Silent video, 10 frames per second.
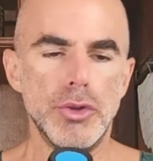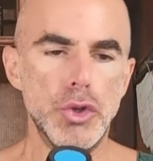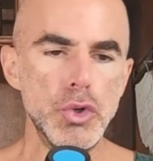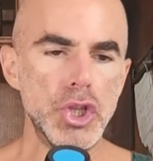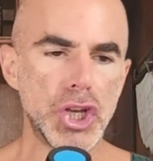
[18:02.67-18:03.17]

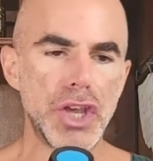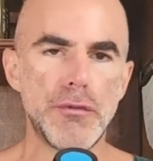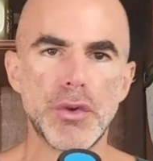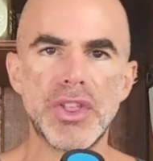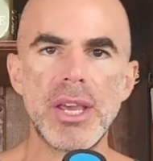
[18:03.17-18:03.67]
you looking
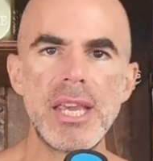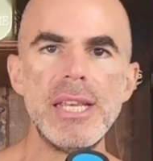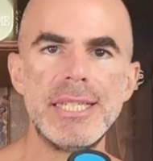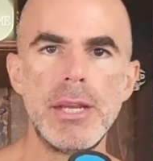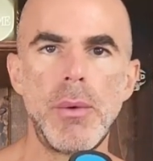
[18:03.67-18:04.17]
for the
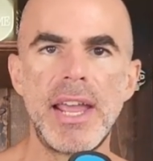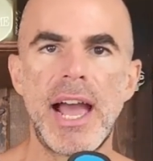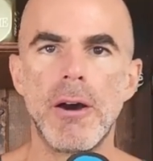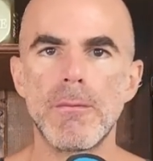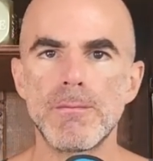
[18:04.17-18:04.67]
easy way
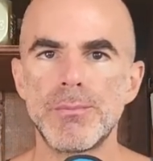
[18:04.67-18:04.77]
out.